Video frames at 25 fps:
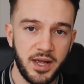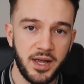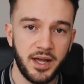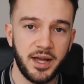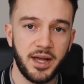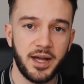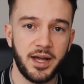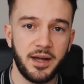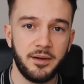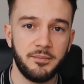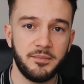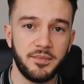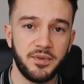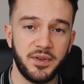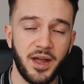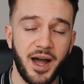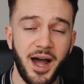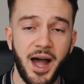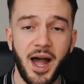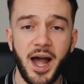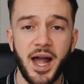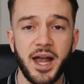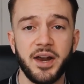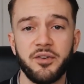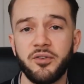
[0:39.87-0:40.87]
The
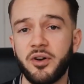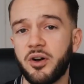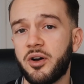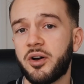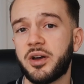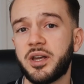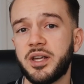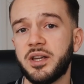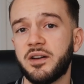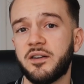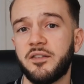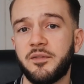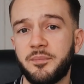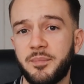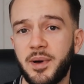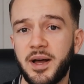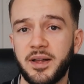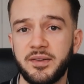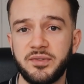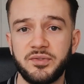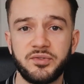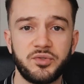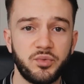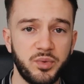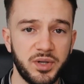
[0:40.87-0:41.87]
hierarchy of
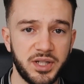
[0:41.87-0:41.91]
bans,